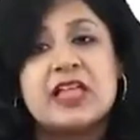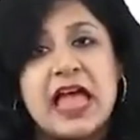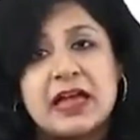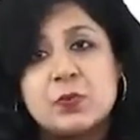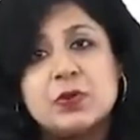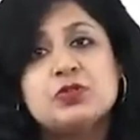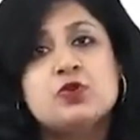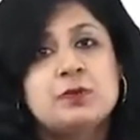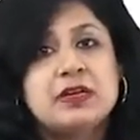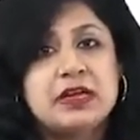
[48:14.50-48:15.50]
the aqueous
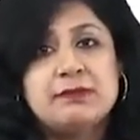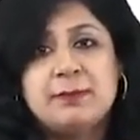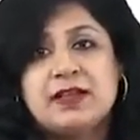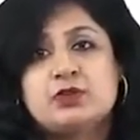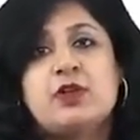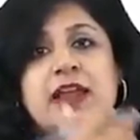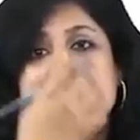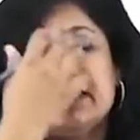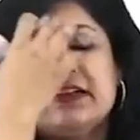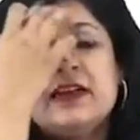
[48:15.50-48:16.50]
humor can pass on
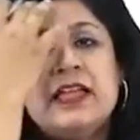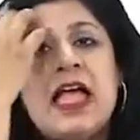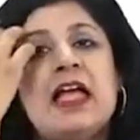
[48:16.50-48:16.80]
anteriorly,